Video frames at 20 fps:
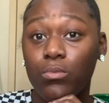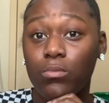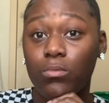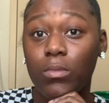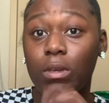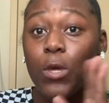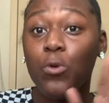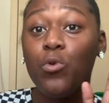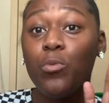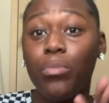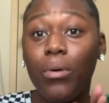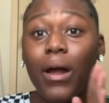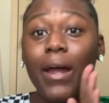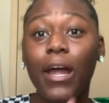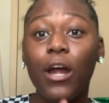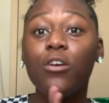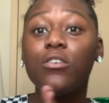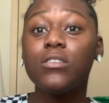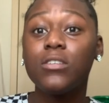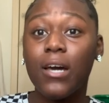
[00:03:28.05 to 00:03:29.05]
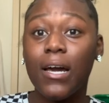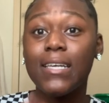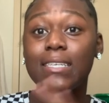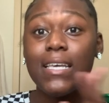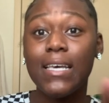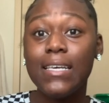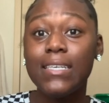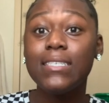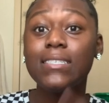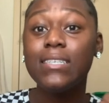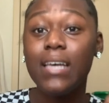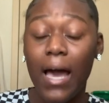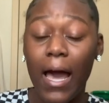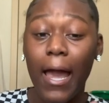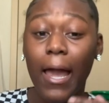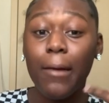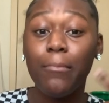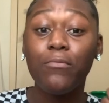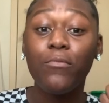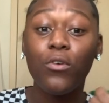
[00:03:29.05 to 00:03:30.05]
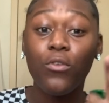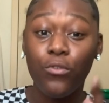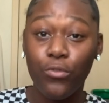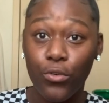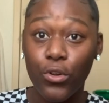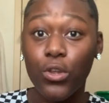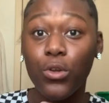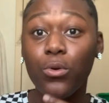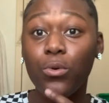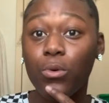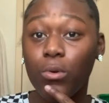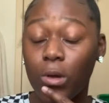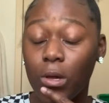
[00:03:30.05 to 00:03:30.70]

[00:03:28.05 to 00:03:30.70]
He will prioritize his time for you.